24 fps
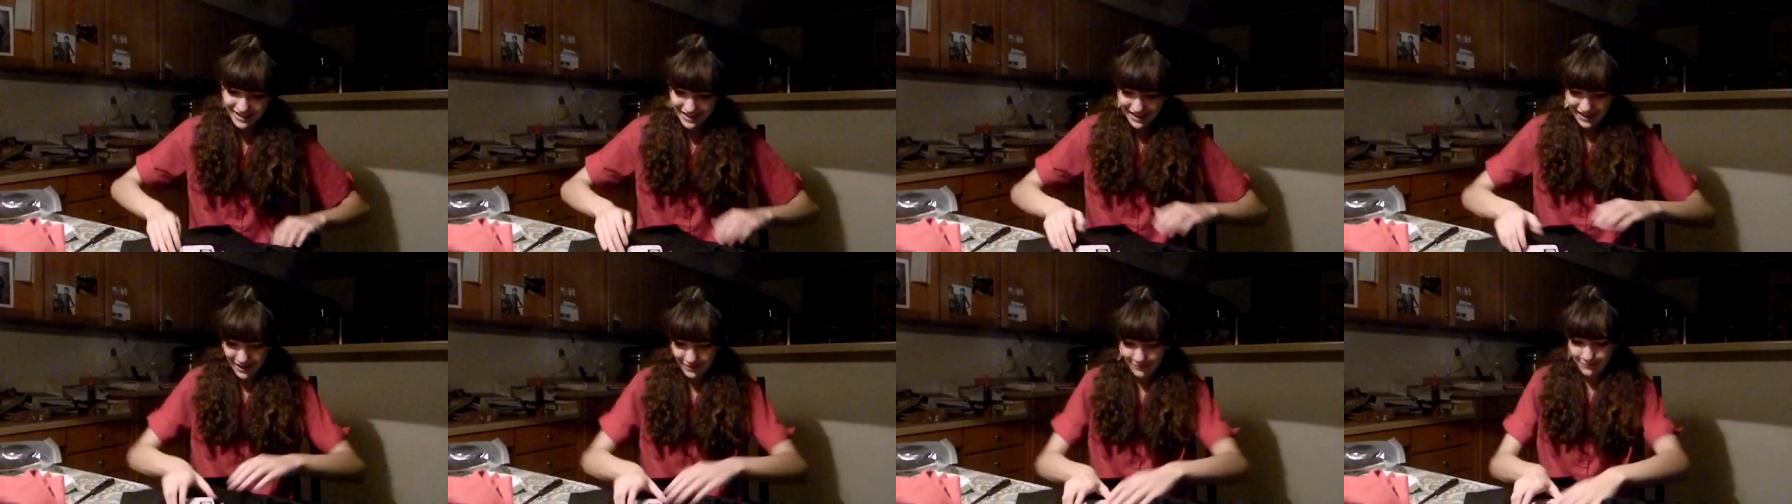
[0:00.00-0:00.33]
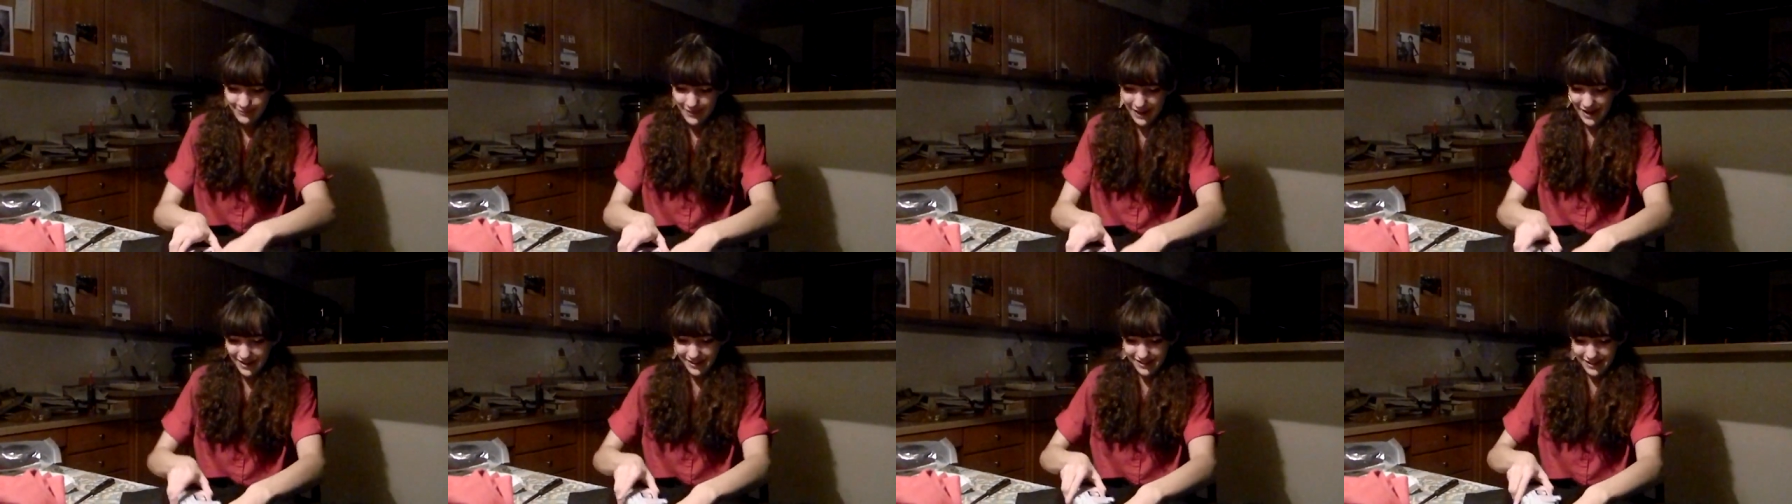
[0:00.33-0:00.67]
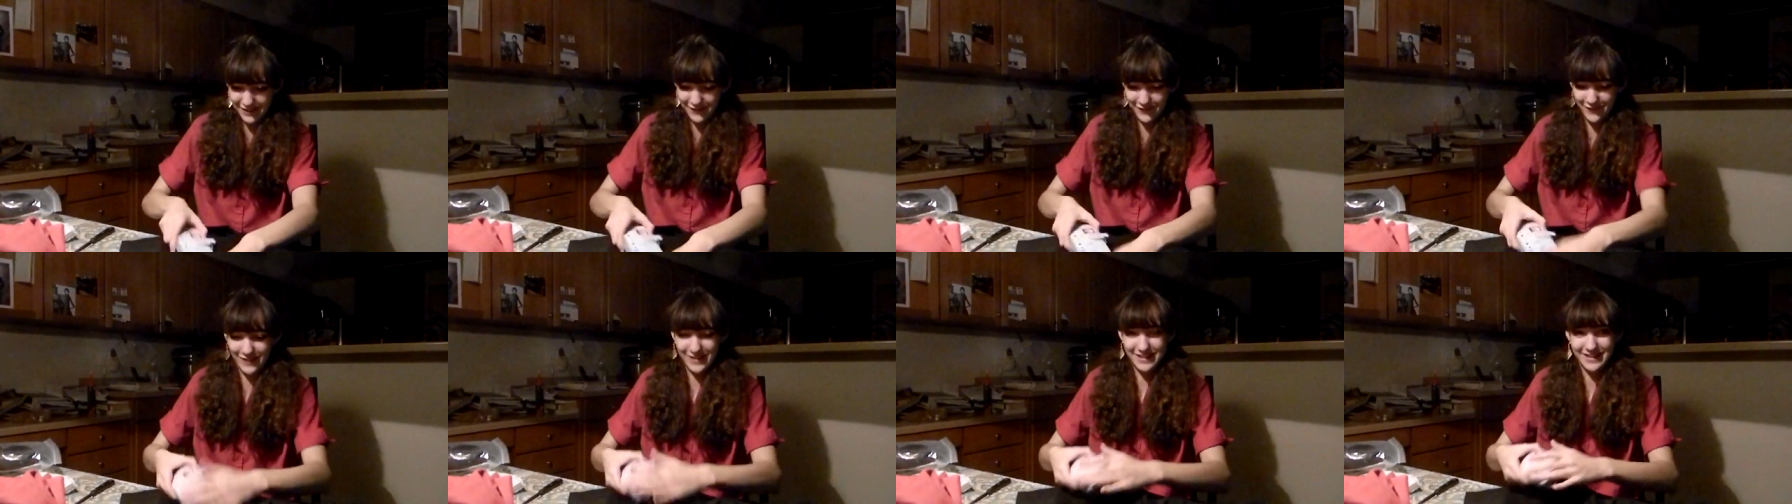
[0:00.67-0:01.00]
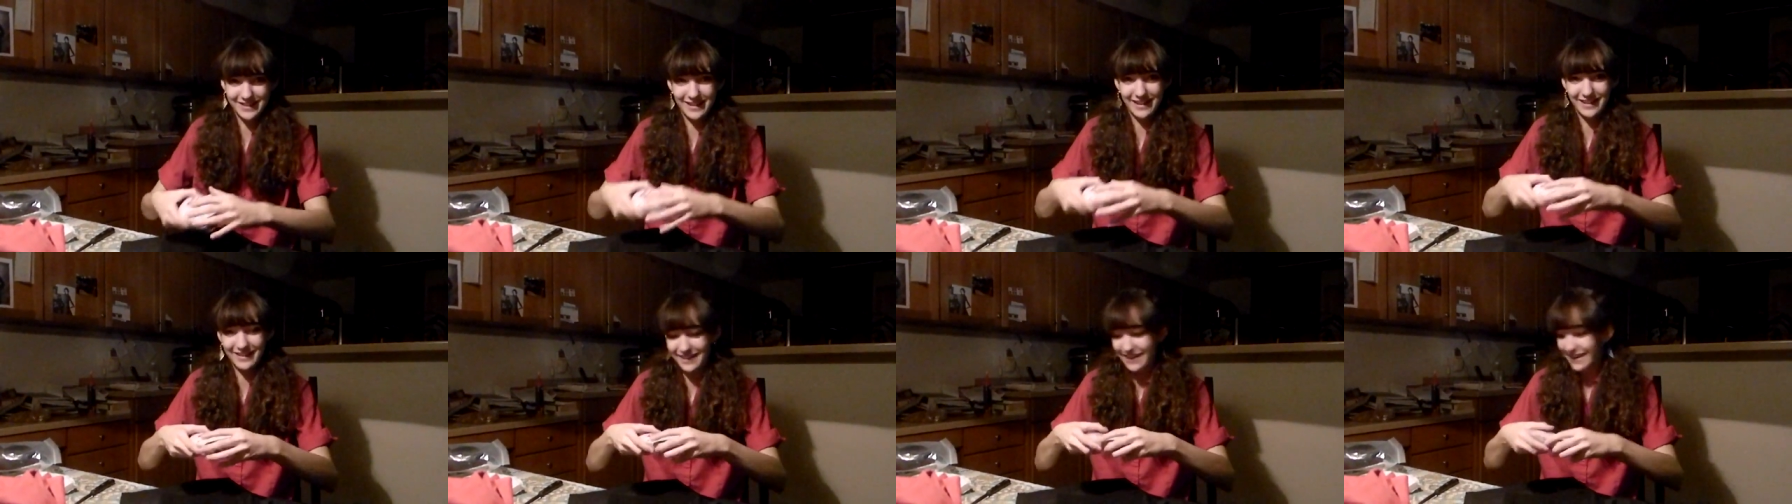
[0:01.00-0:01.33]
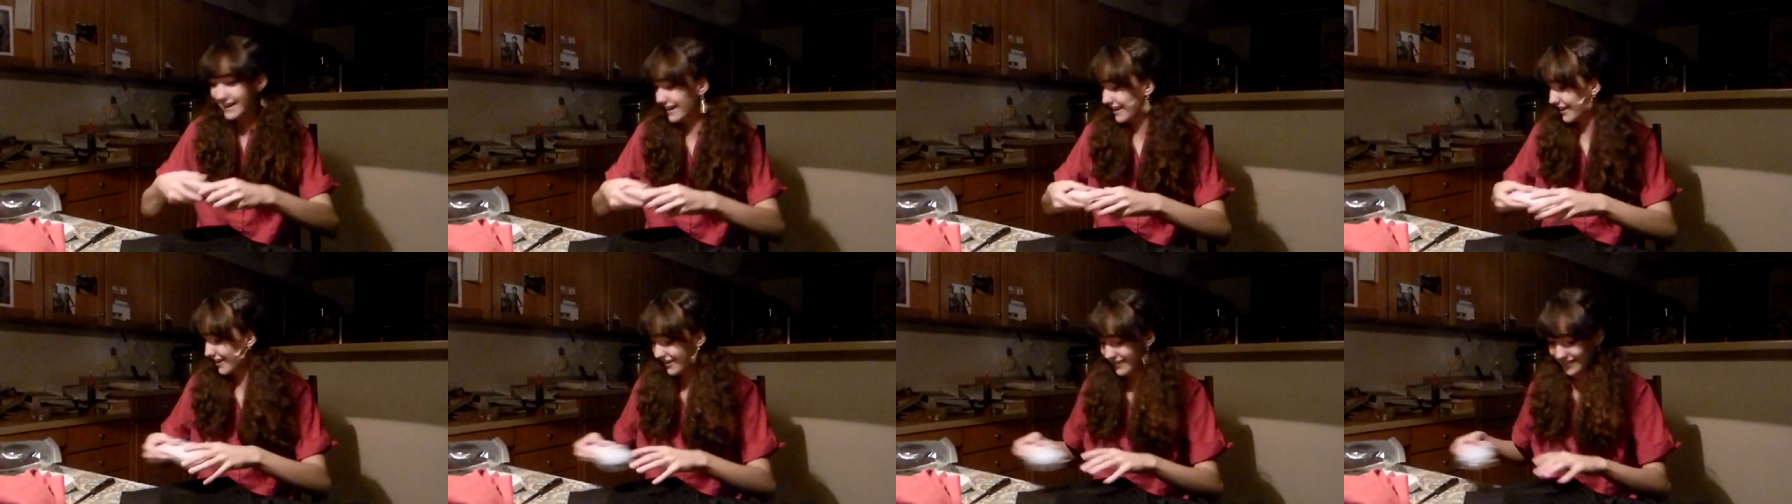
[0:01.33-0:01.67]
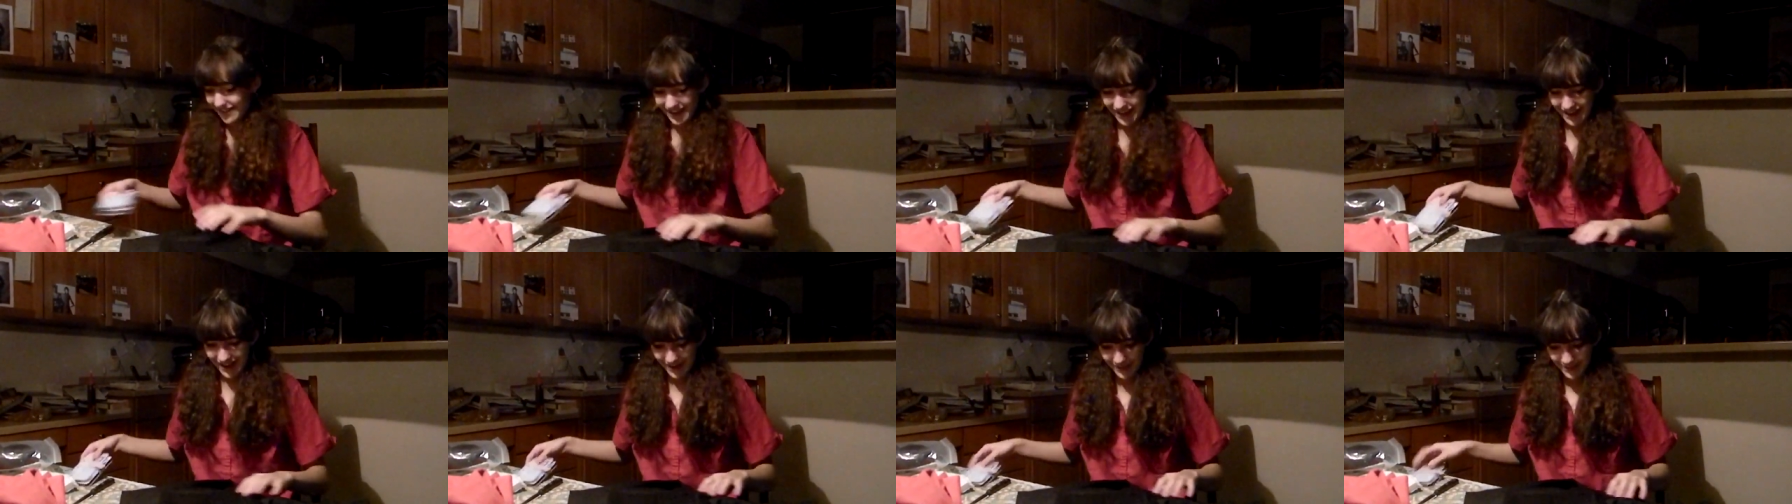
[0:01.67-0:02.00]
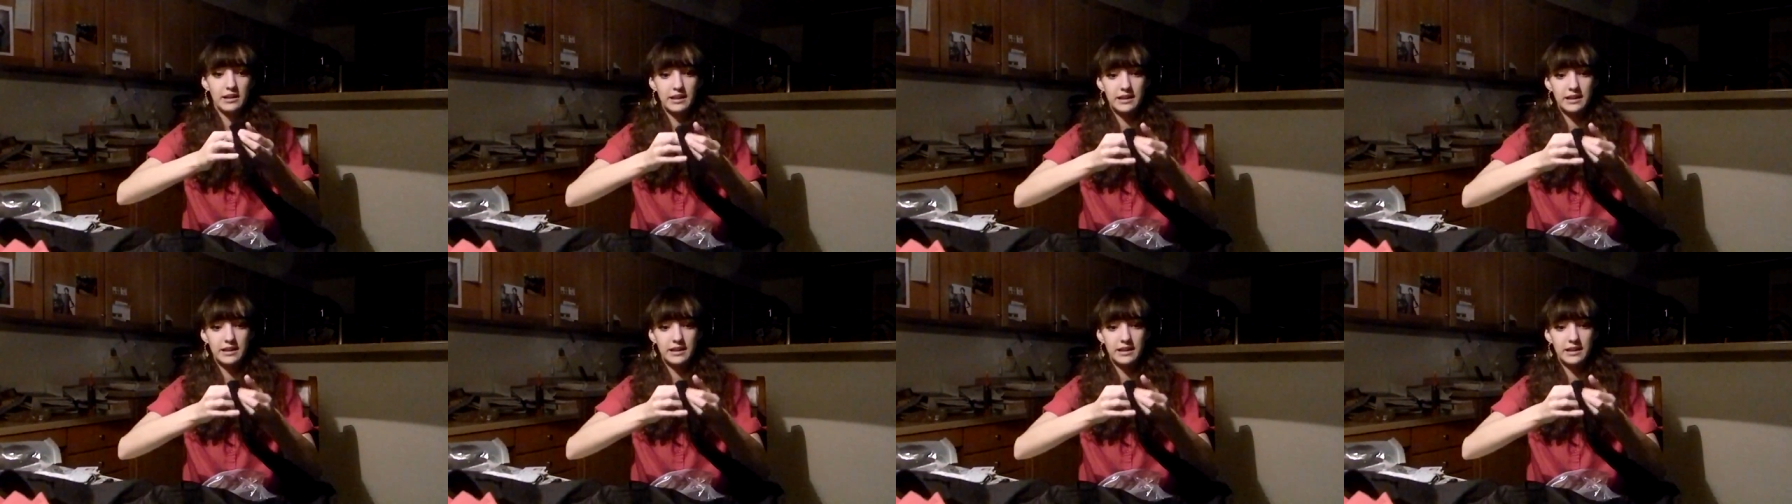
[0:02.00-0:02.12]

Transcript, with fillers: it barely fits on there. Okay.